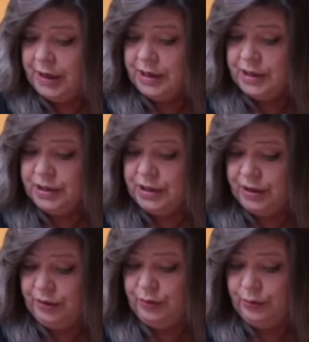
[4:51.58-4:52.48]

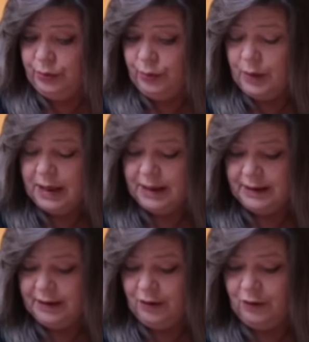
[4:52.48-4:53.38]
New.
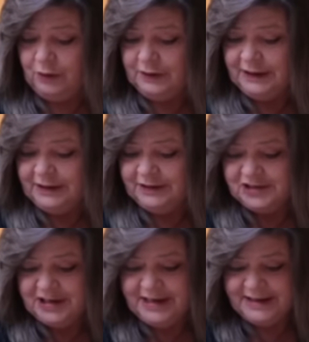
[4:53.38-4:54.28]
Holy
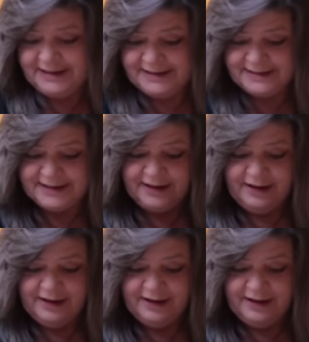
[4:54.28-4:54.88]
jeez.